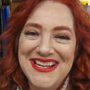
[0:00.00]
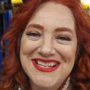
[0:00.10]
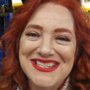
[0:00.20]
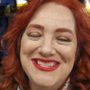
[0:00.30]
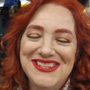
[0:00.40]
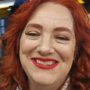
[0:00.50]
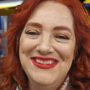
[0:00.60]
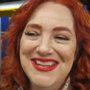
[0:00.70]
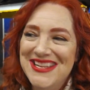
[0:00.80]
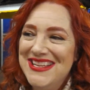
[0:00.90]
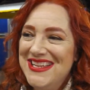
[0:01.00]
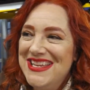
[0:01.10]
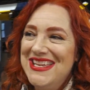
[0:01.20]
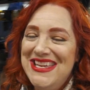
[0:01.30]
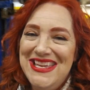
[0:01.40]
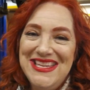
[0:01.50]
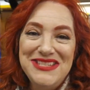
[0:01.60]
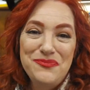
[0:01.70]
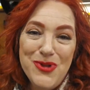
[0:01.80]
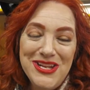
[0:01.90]
So
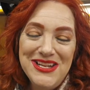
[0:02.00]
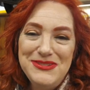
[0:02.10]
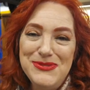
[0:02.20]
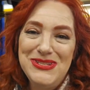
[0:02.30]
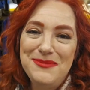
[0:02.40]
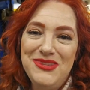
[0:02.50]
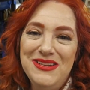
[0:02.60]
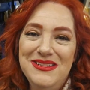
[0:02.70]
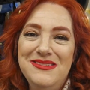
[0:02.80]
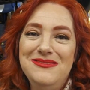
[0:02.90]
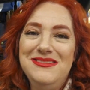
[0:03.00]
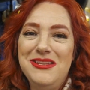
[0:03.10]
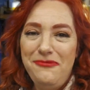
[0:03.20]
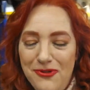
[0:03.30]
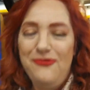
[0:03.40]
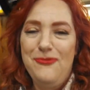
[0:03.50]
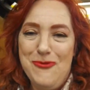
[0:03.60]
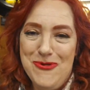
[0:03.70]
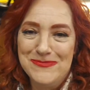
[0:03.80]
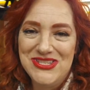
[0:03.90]
he's wanting to do something a little different for
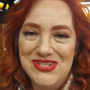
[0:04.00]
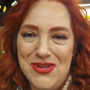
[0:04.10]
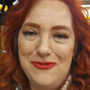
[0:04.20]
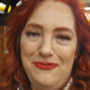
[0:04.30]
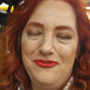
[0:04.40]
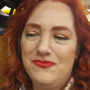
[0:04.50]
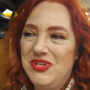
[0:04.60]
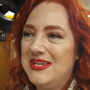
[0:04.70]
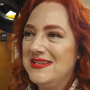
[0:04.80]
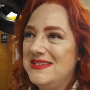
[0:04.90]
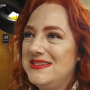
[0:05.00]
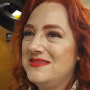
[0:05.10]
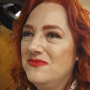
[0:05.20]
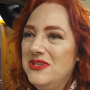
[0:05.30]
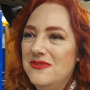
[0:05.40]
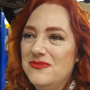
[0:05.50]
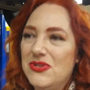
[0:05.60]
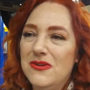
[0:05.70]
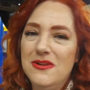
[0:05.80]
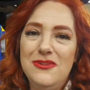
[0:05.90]
himself because,
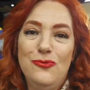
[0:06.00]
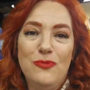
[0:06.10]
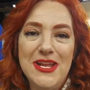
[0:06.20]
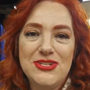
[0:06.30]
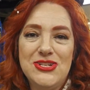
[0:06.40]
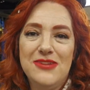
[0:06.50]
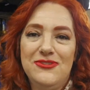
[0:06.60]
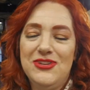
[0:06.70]
turning wrench every